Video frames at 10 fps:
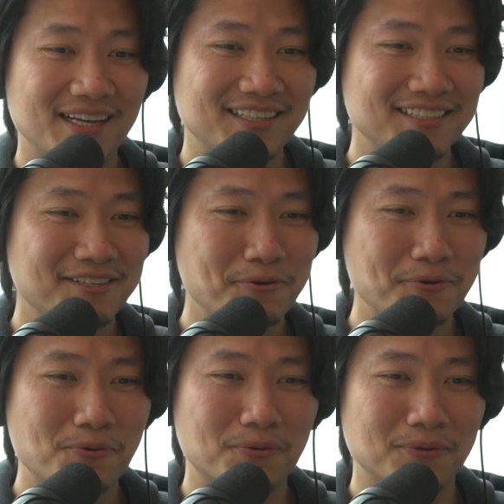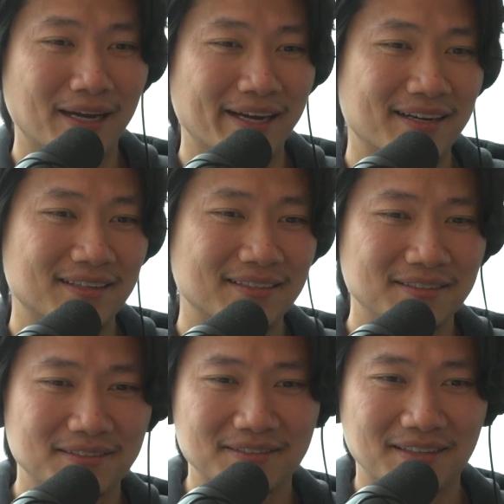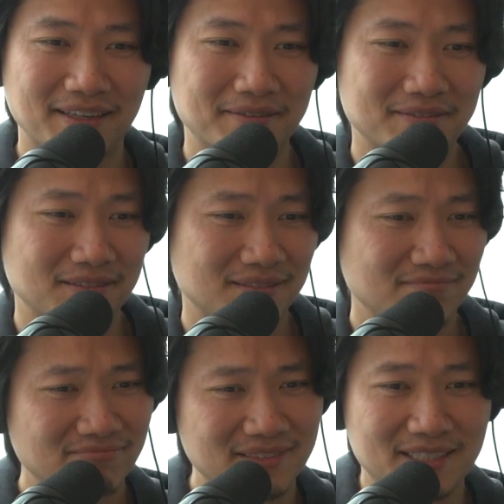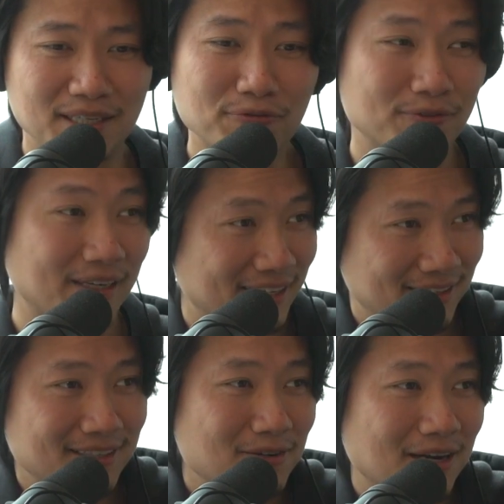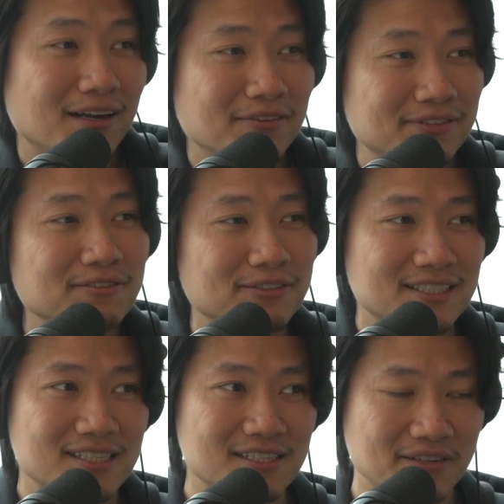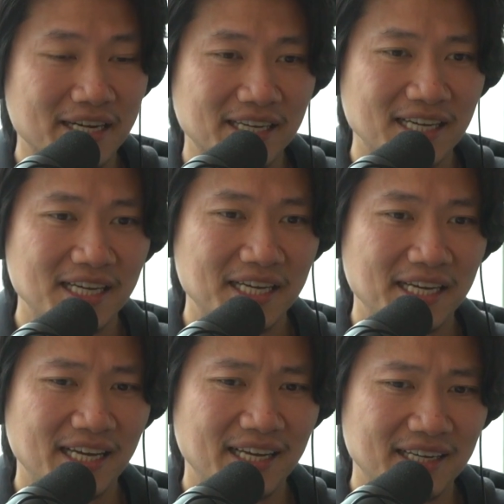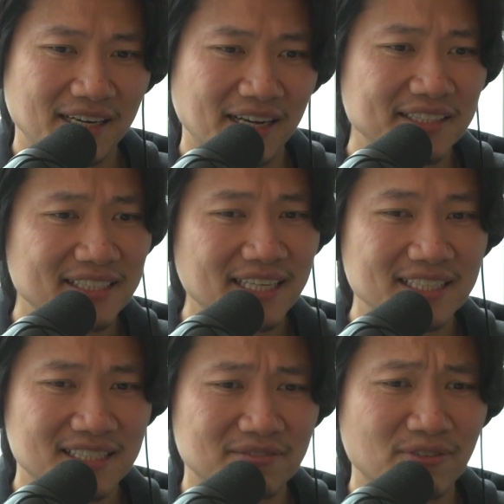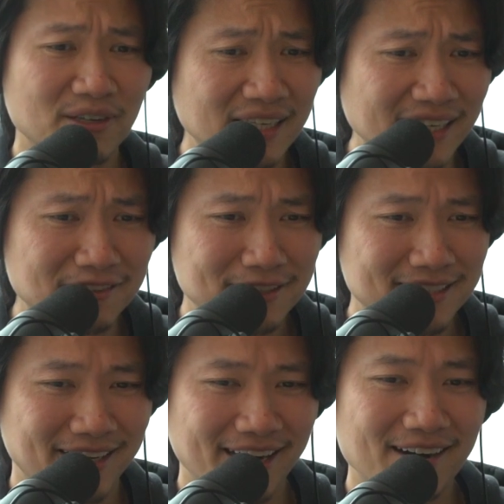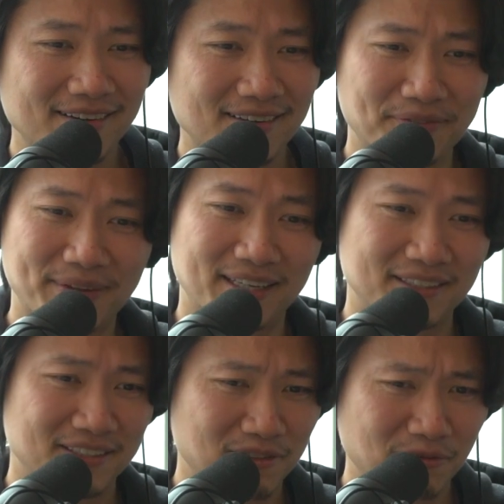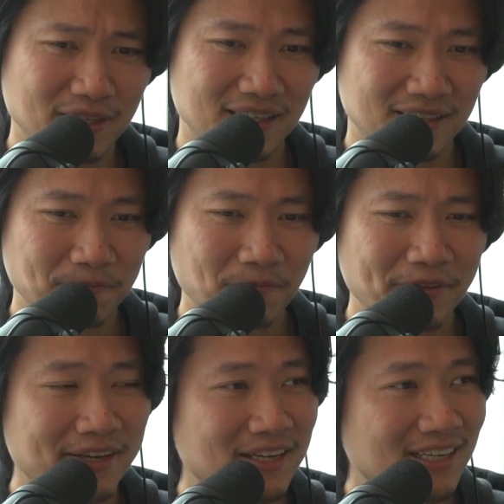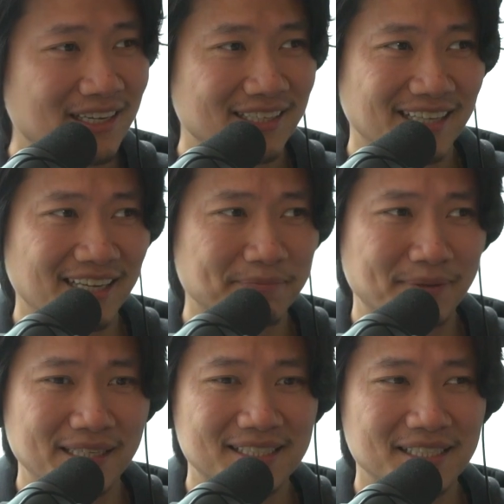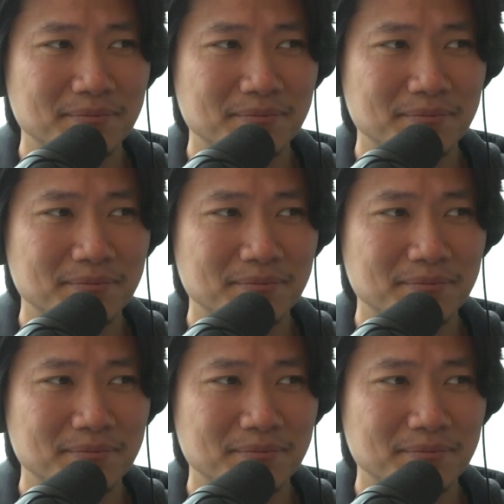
his whole like different. Like, so I love differences, right? And I just think he's a really interesting character, man. Yeah, he's really interesting. He's definitely an interesting character. But he's